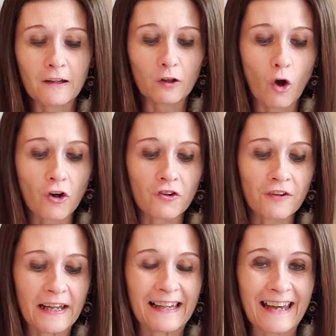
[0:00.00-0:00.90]
luck
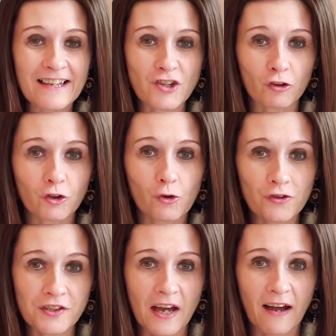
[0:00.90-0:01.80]
really is on your
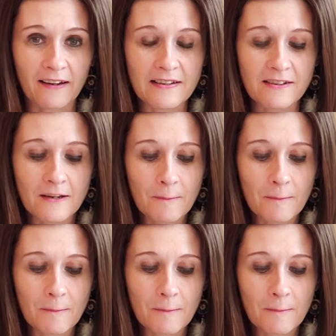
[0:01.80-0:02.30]
side.